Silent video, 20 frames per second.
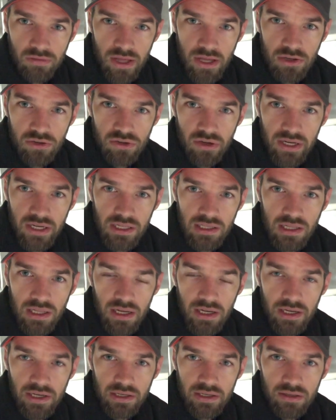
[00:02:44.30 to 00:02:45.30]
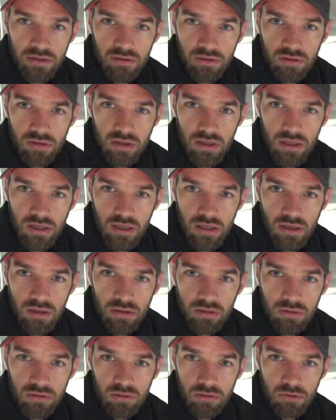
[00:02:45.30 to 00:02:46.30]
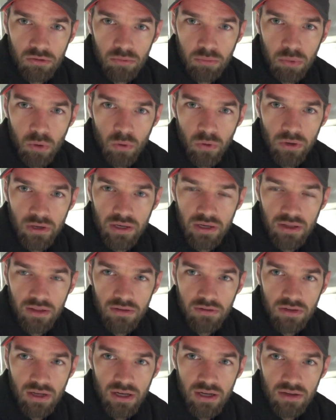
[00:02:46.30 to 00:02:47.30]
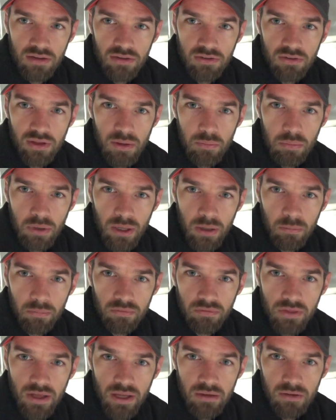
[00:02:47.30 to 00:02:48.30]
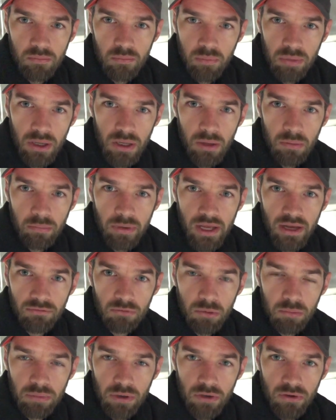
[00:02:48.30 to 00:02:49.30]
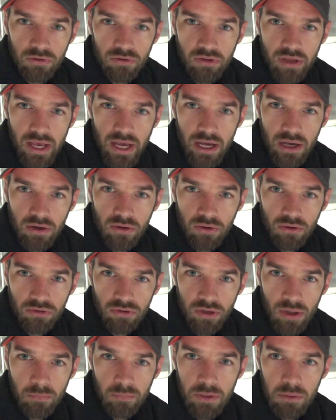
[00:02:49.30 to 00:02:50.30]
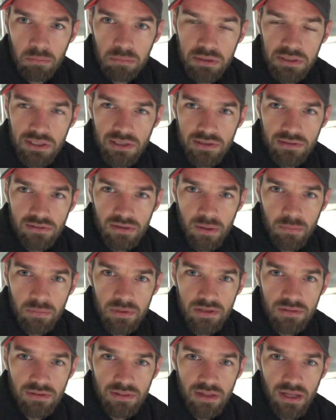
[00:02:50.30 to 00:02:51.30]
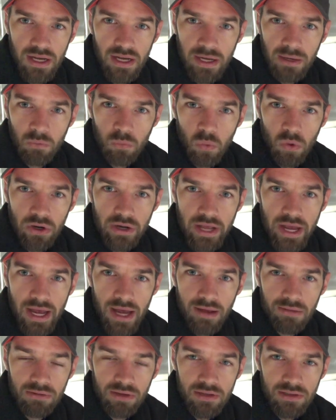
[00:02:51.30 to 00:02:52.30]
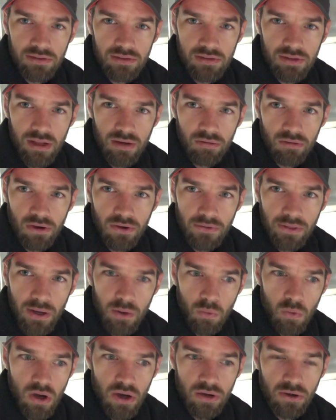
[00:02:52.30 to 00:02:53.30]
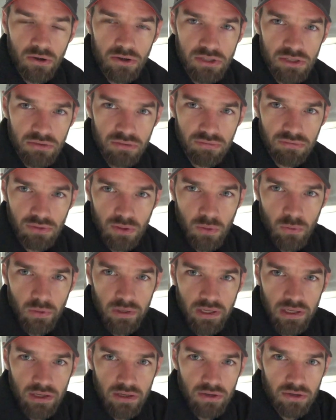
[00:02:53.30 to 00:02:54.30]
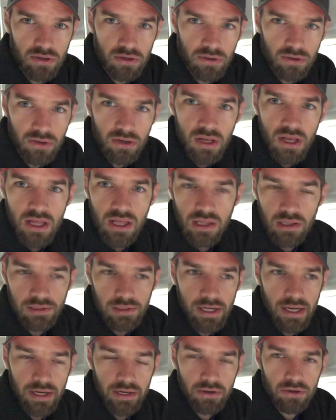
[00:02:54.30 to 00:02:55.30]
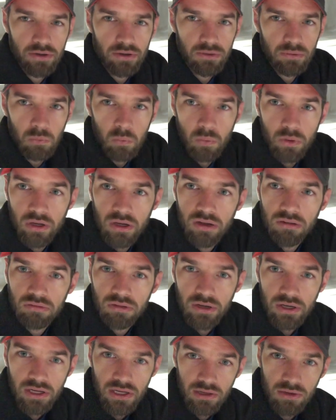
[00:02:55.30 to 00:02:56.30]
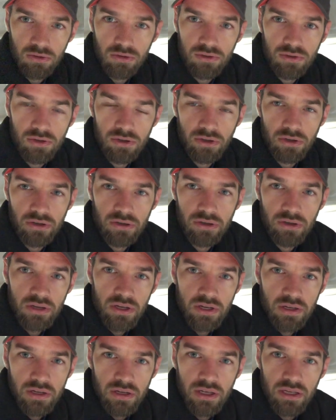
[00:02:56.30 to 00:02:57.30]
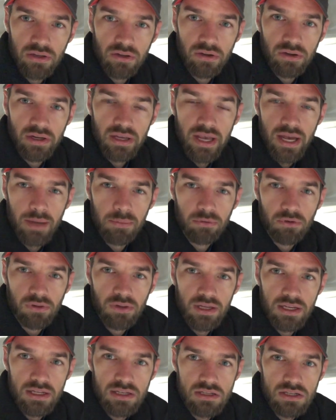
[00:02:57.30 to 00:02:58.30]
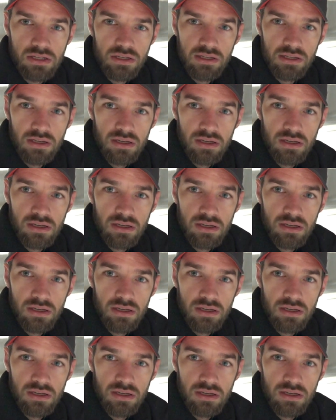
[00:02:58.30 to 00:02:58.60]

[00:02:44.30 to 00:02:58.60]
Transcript: drain line is pouring into this condensate pump, if that pump ever burns out or something plugs up this line, what have you, instead of all that water just flowing onto your liner and wherever it goes in your encapsulation,